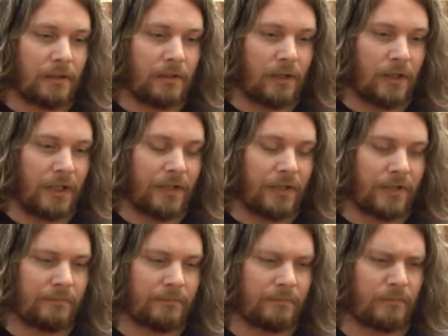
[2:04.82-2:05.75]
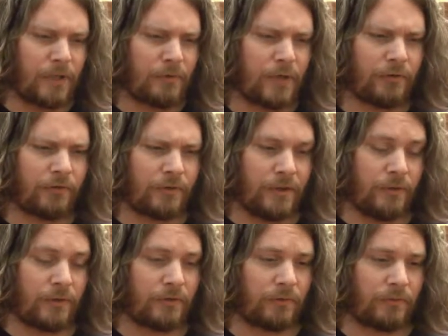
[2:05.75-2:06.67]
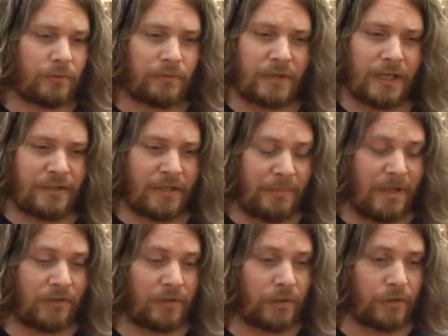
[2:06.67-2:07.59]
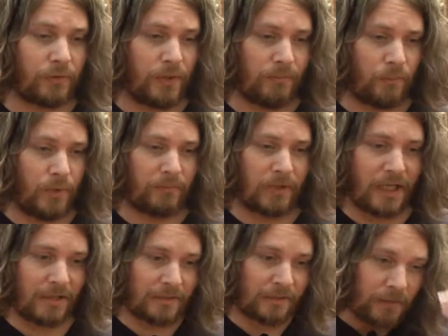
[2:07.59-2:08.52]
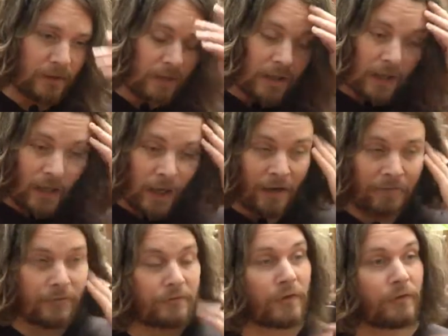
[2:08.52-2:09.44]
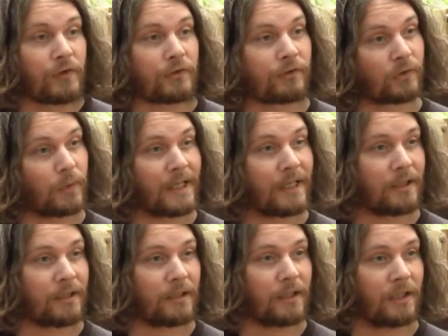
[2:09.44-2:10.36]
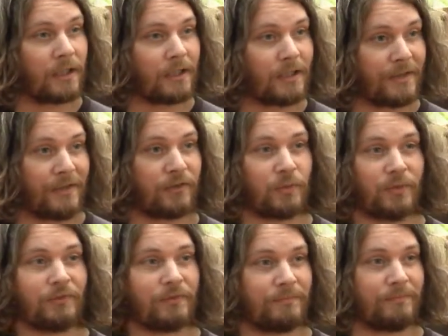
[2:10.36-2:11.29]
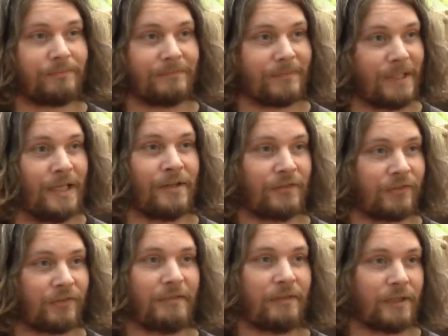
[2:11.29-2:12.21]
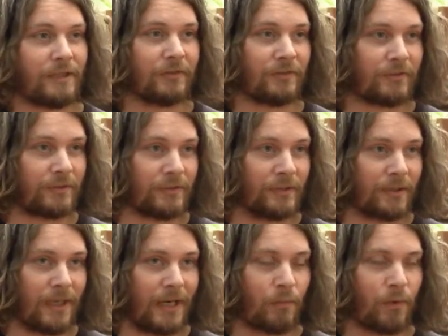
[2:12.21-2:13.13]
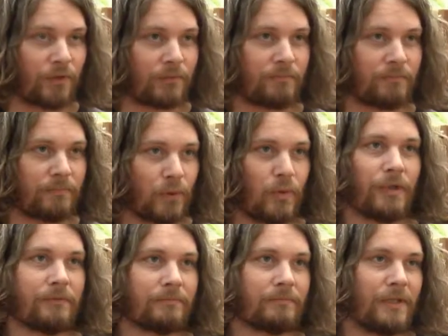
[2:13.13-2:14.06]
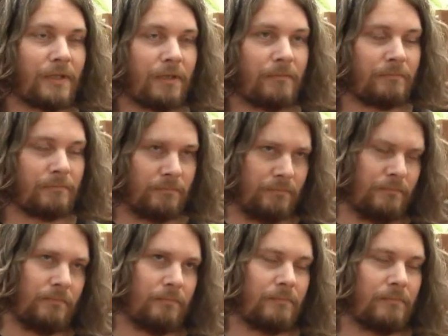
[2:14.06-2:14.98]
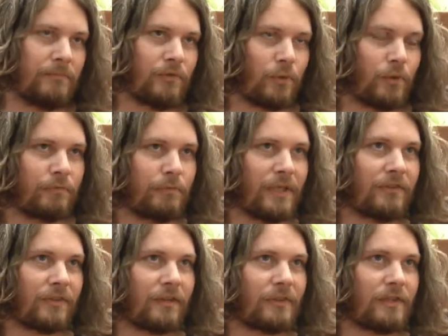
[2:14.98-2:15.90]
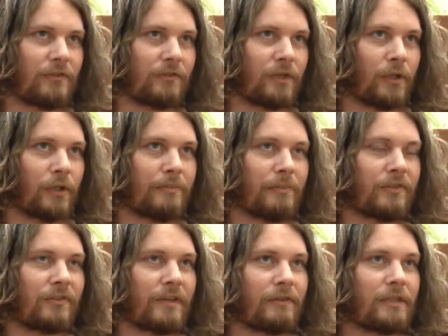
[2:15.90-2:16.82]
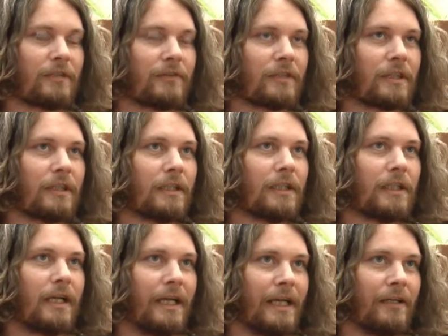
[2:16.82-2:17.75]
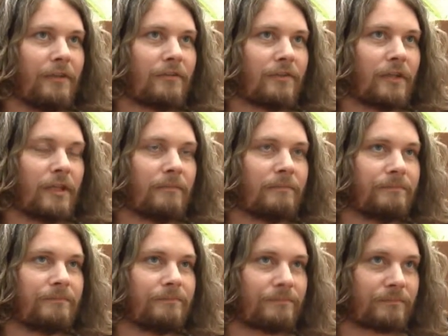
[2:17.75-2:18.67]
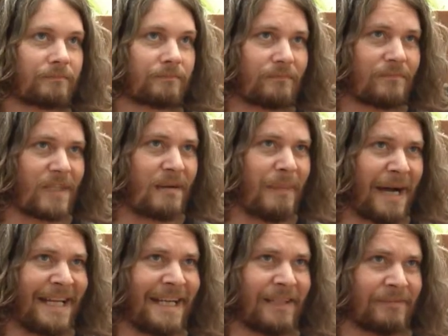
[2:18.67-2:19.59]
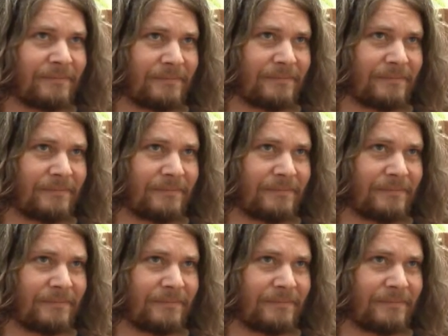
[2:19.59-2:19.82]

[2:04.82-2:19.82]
on Monroe Street, which was, I basically grew up one block off of Overton Square, and this was in the 70s. I was born in the sort of mid-70s, early mid-70s, and so my aunt,